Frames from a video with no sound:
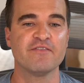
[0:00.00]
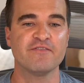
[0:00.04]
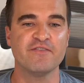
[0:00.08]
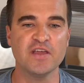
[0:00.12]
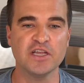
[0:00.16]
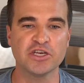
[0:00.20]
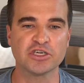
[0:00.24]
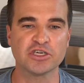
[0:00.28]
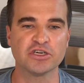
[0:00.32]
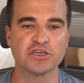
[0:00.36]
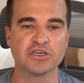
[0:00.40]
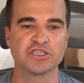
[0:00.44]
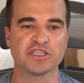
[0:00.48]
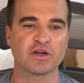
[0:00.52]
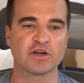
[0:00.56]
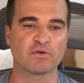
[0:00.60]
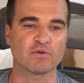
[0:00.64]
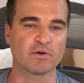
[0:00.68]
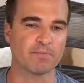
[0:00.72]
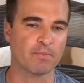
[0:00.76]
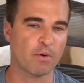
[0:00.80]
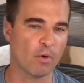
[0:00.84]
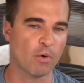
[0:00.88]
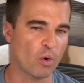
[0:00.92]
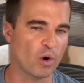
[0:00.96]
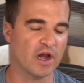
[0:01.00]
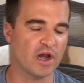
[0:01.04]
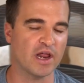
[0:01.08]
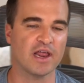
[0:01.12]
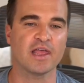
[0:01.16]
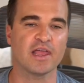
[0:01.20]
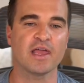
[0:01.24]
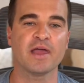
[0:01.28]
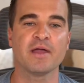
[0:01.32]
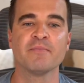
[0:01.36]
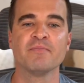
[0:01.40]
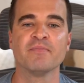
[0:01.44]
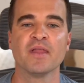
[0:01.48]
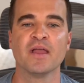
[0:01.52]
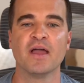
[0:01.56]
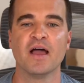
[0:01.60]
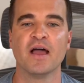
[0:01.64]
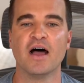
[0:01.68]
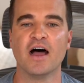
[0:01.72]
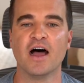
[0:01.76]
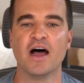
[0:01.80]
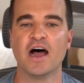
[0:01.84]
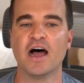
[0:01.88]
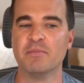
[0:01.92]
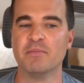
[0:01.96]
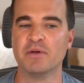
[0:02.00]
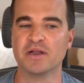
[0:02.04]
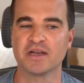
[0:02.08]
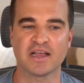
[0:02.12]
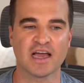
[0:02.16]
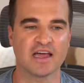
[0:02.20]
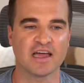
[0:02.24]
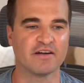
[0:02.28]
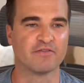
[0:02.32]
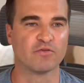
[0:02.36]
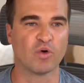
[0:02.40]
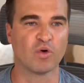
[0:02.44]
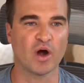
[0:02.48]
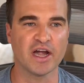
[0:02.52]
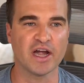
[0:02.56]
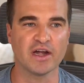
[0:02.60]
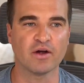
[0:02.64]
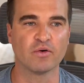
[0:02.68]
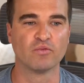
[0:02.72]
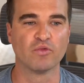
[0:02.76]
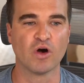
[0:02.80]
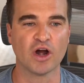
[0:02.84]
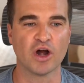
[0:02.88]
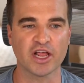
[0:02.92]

features like reporting um, and kind of right,